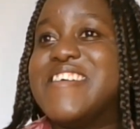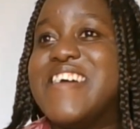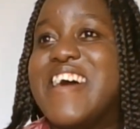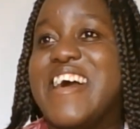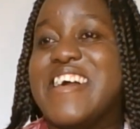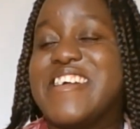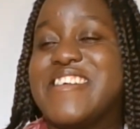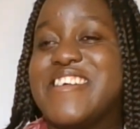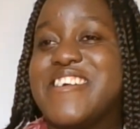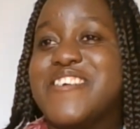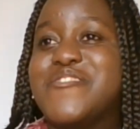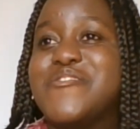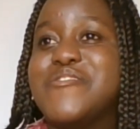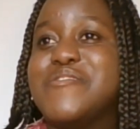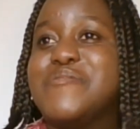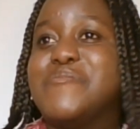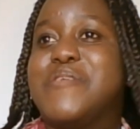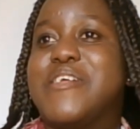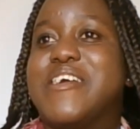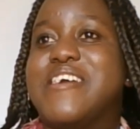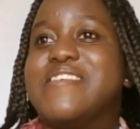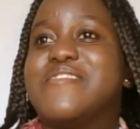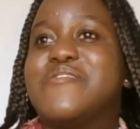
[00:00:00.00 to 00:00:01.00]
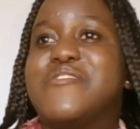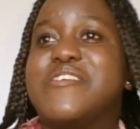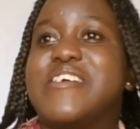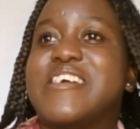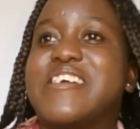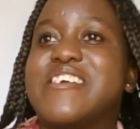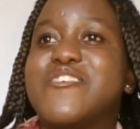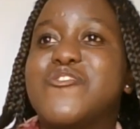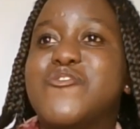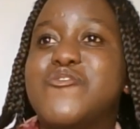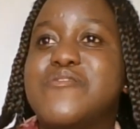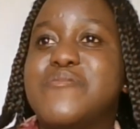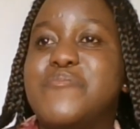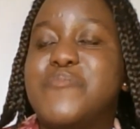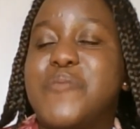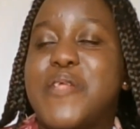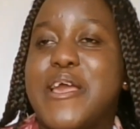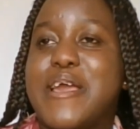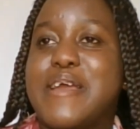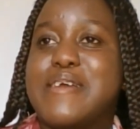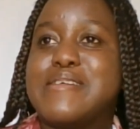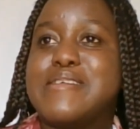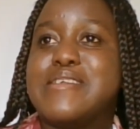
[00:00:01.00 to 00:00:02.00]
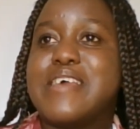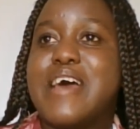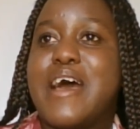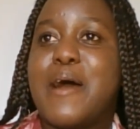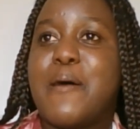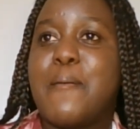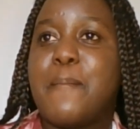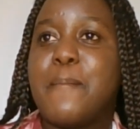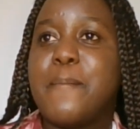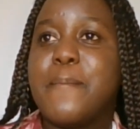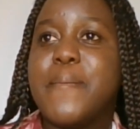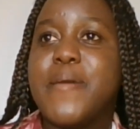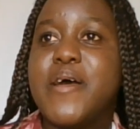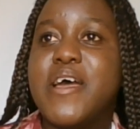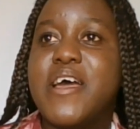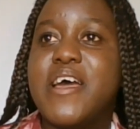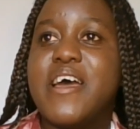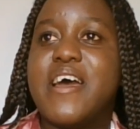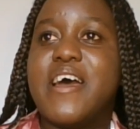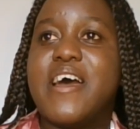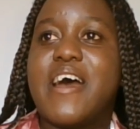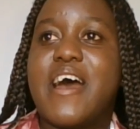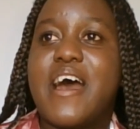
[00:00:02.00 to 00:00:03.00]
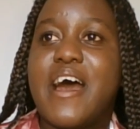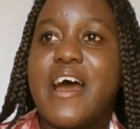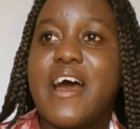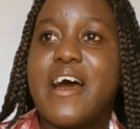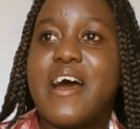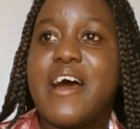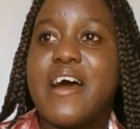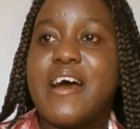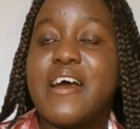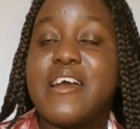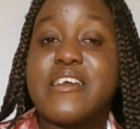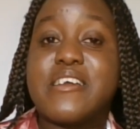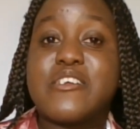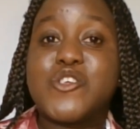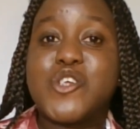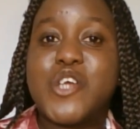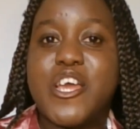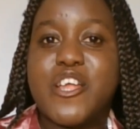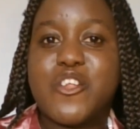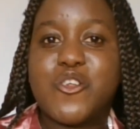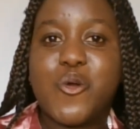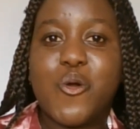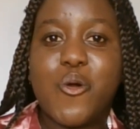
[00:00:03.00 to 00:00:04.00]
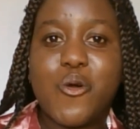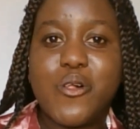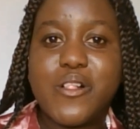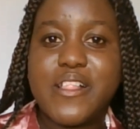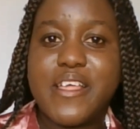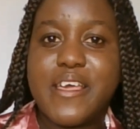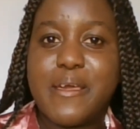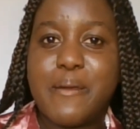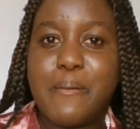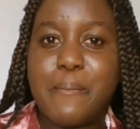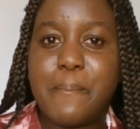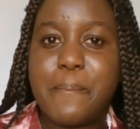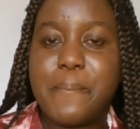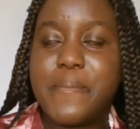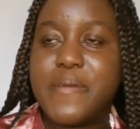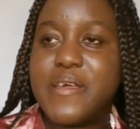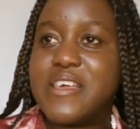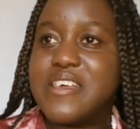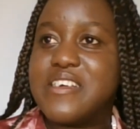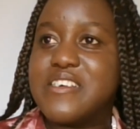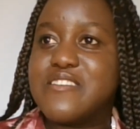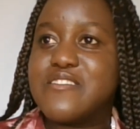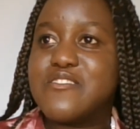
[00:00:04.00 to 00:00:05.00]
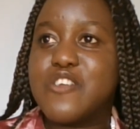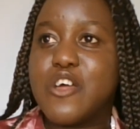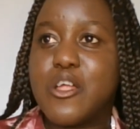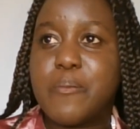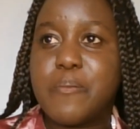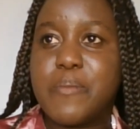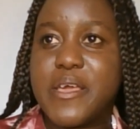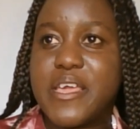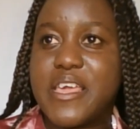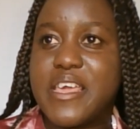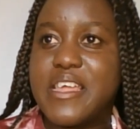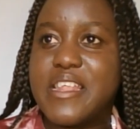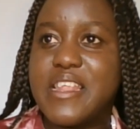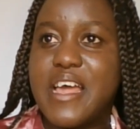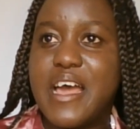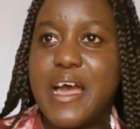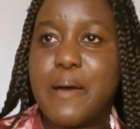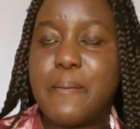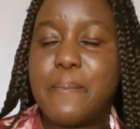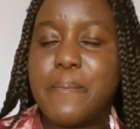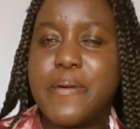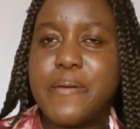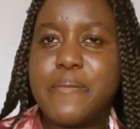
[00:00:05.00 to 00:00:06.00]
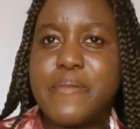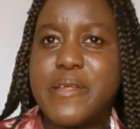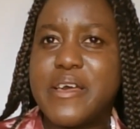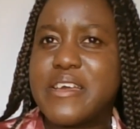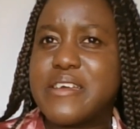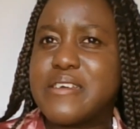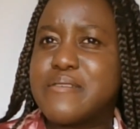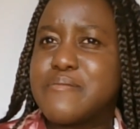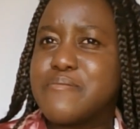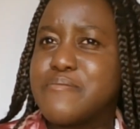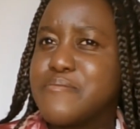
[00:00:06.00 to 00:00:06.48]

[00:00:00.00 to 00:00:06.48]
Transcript: I get to his place. When I get to his place, I try and call him. He's not picking up. I'm like,